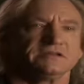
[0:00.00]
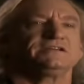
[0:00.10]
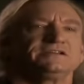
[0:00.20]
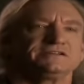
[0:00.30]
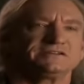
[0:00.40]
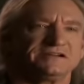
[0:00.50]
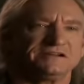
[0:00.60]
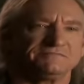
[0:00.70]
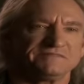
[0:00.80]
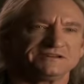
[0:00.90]
Just keep
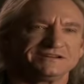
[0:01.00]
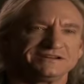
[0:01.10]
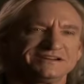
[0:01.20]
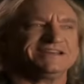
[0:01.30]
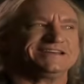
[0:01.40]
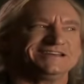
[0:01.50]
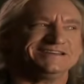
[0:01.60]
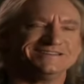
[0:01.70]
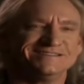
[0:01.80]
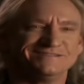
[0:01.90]
kicking it
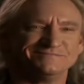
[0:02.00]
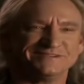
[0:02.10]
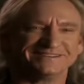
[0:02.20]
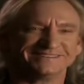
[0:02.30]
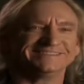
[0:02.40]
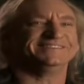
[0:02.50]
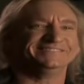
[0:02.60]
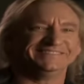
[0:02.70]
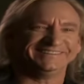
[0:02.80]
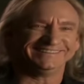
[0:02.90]
in the butt a little
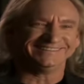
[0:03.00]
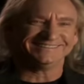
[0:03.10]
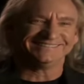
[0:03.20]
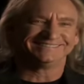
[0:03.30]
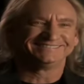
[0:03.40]
bit, you know.